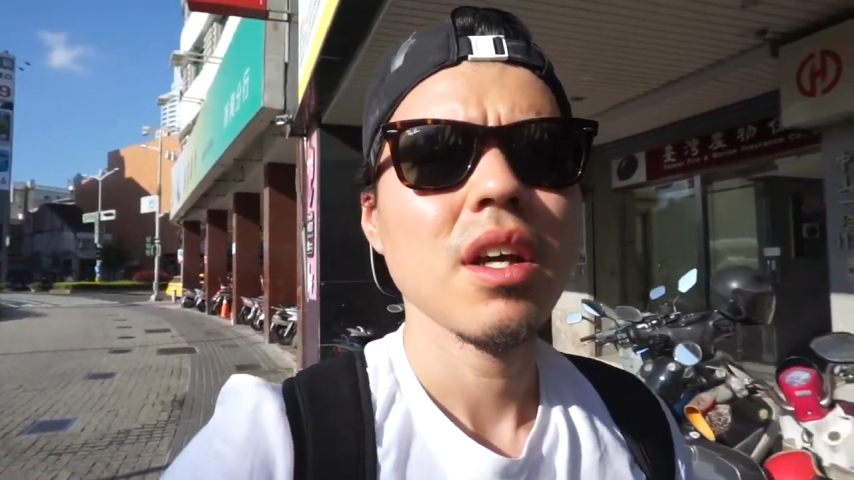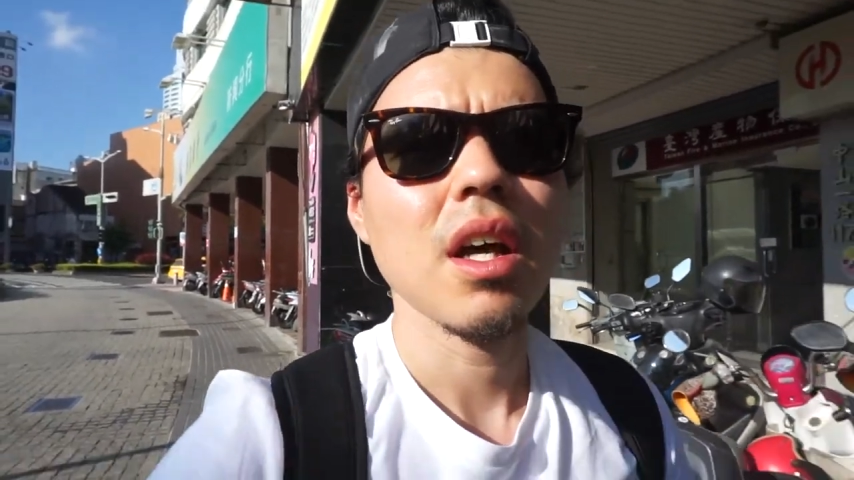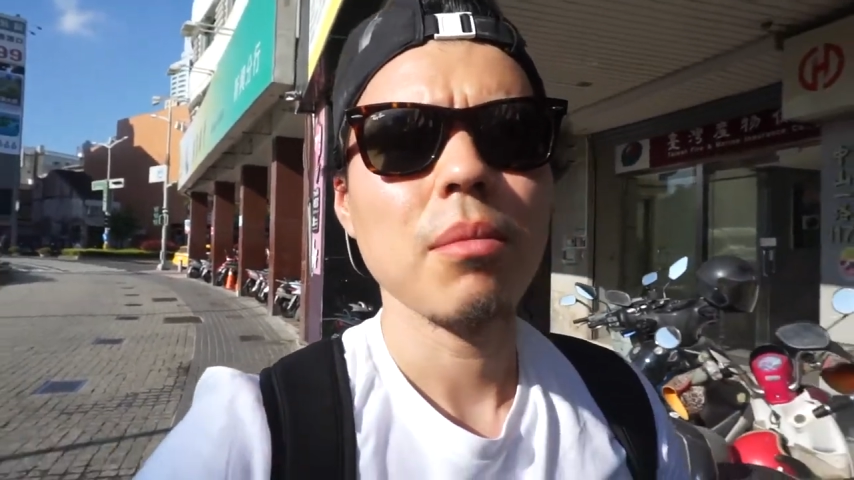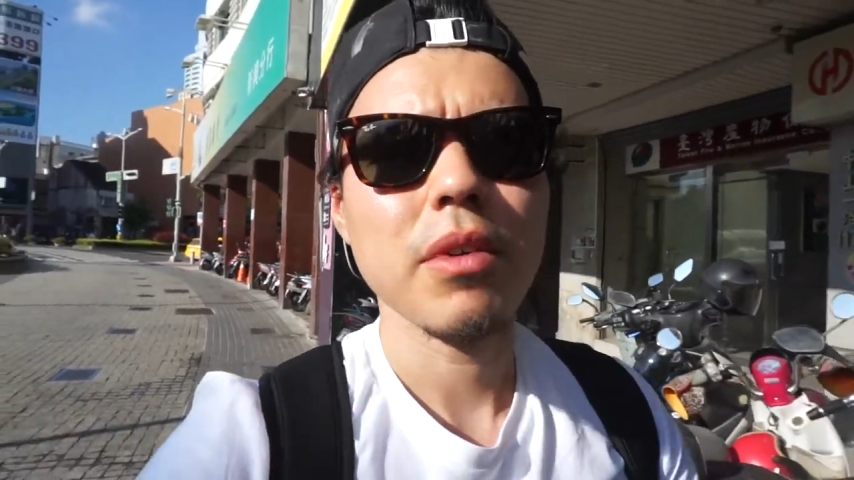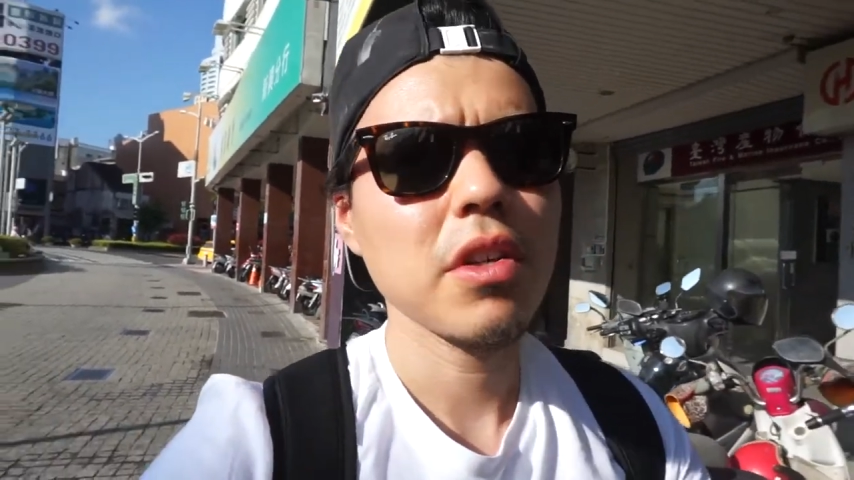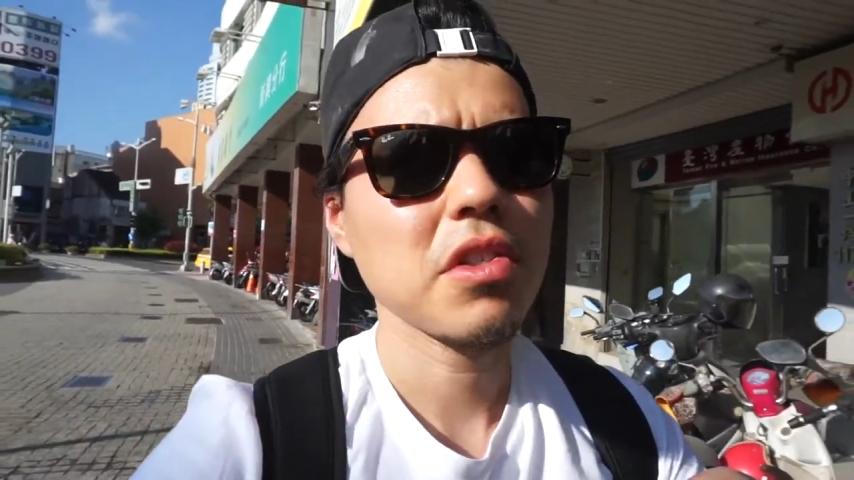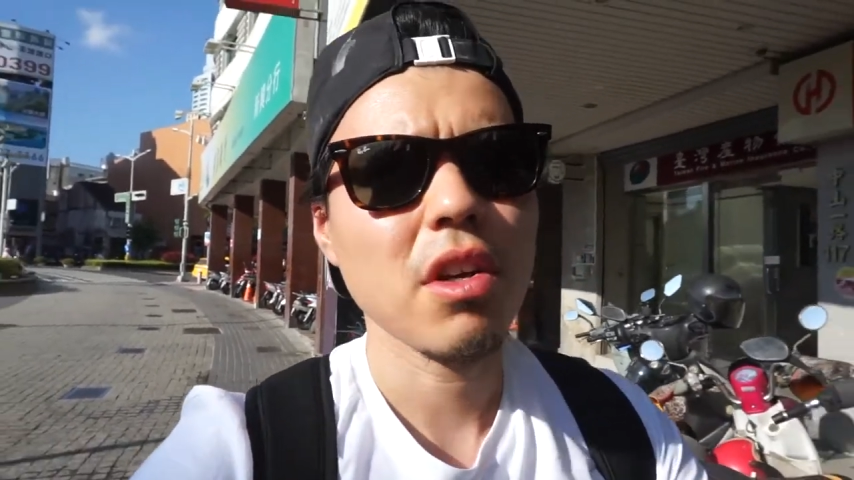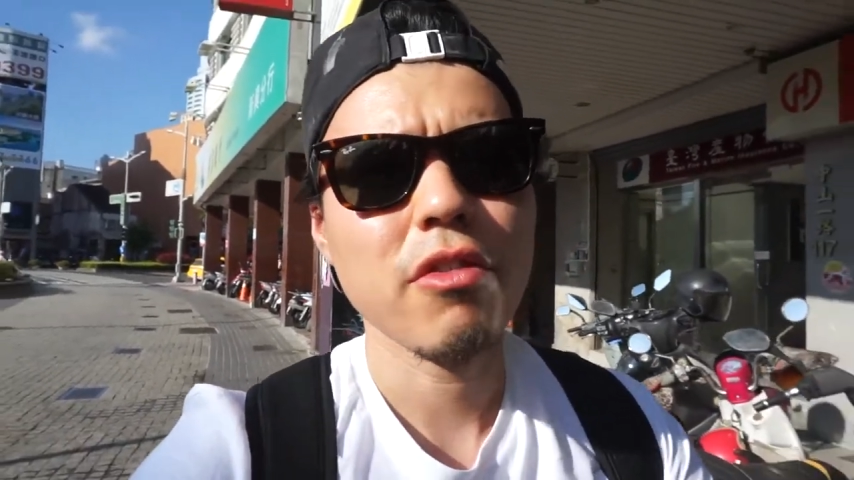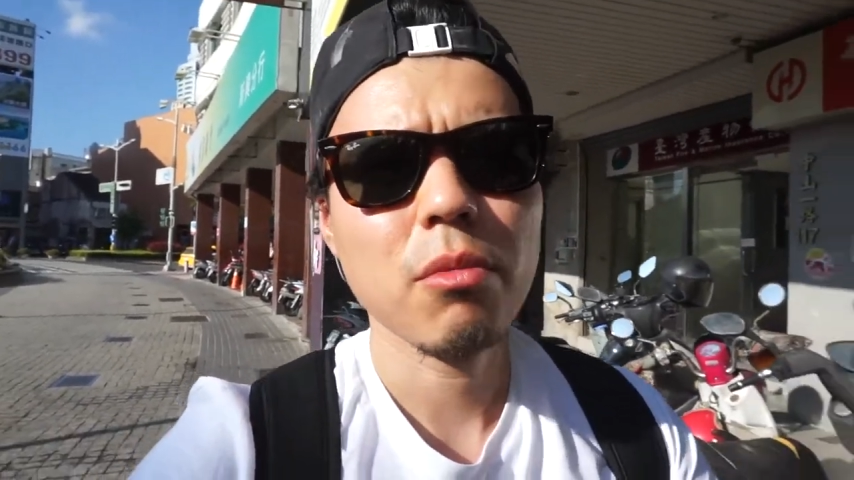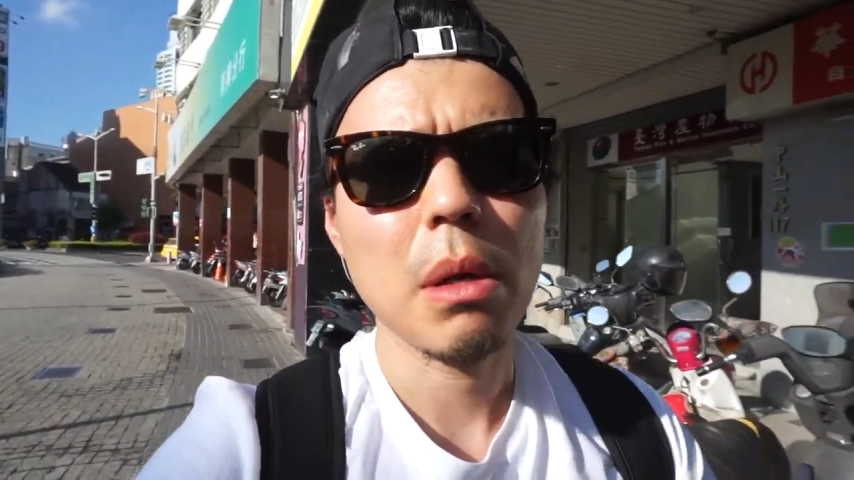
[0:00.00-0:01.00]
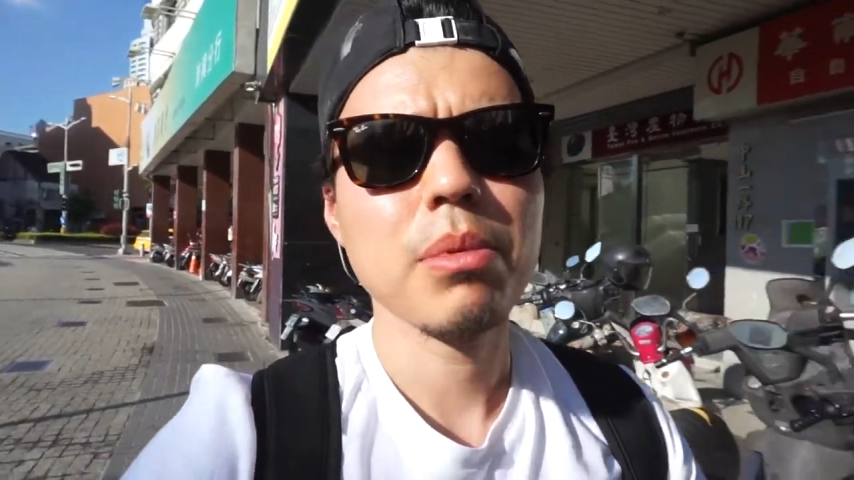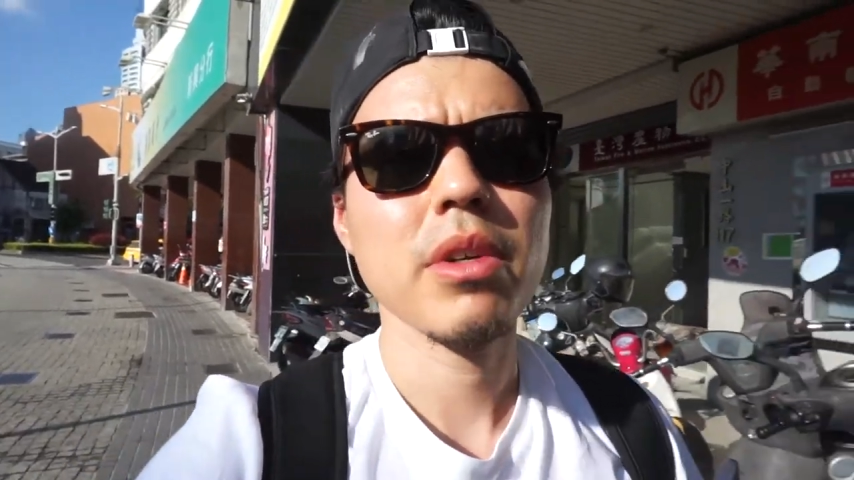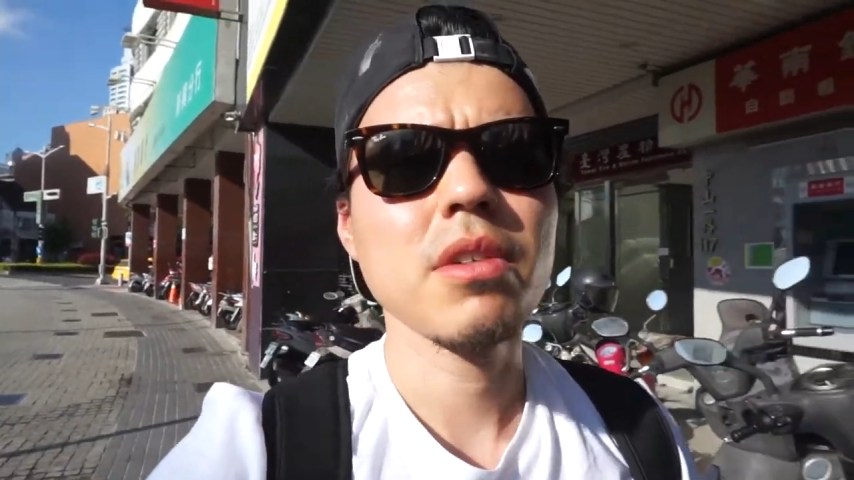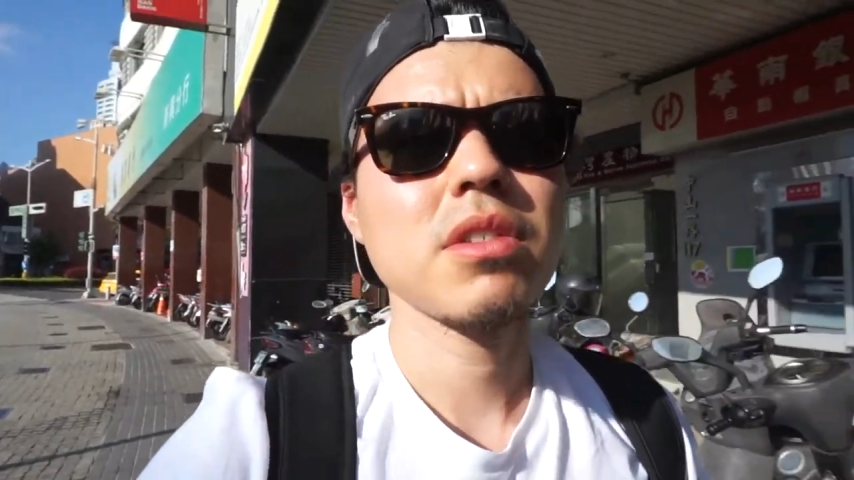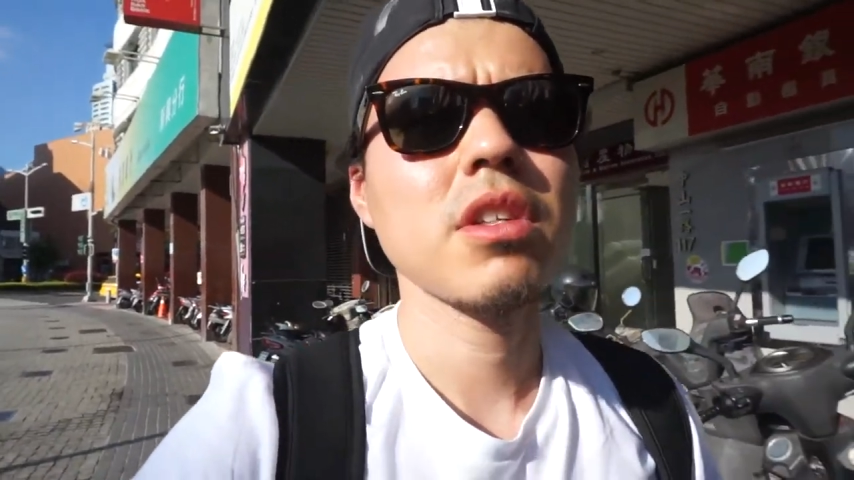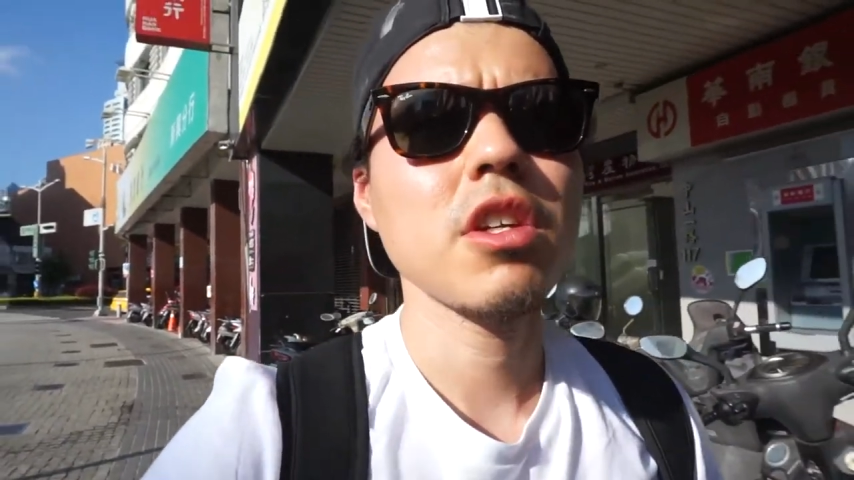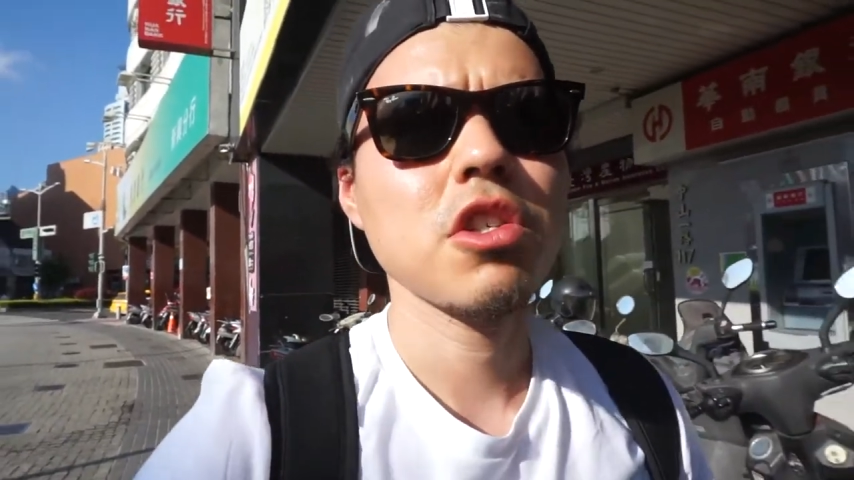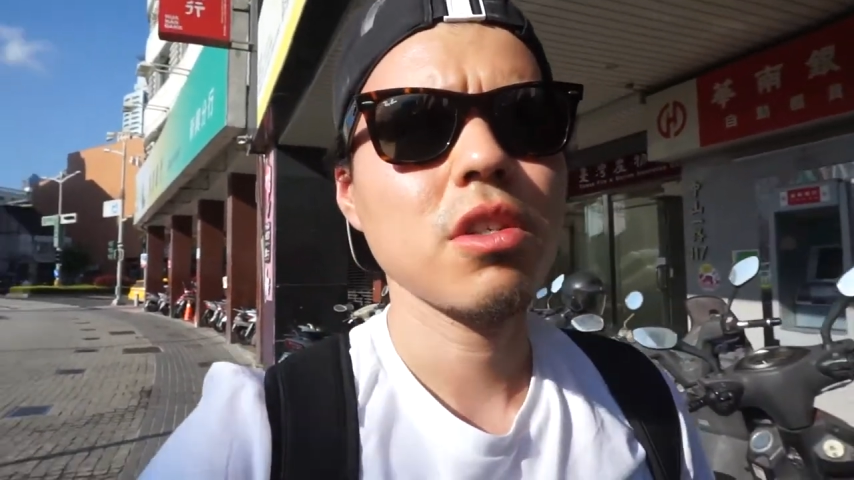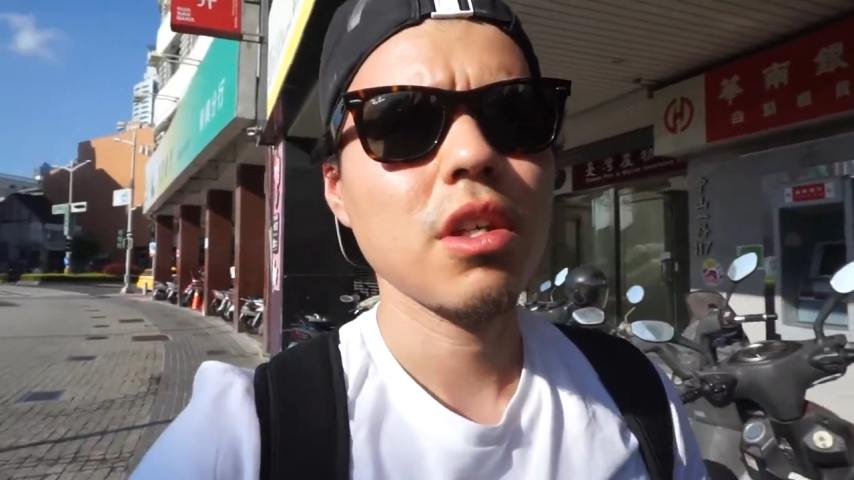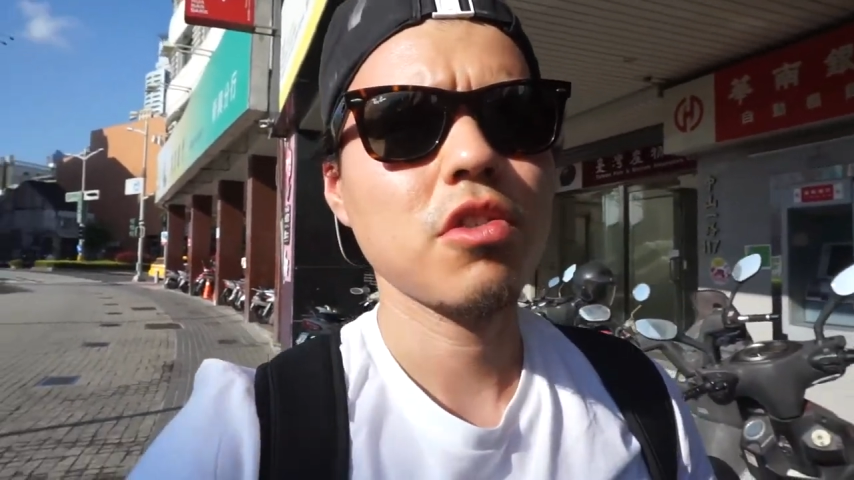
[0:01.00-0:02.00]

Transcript: I'm very sorry for my pronunciation,